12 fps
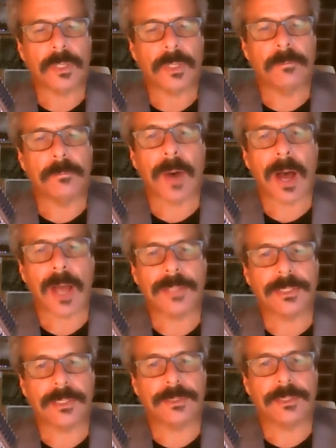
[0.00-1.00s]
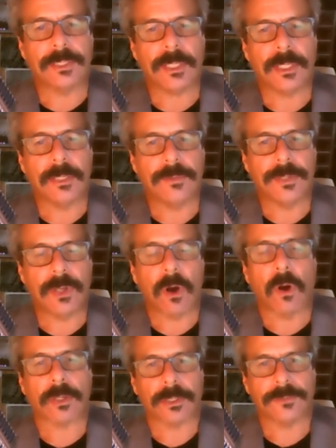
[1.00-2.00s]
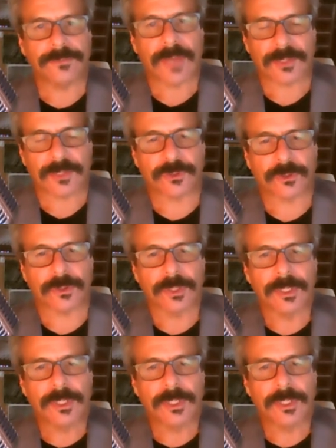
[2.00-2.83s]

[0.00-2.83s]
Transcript: embodied in the architecture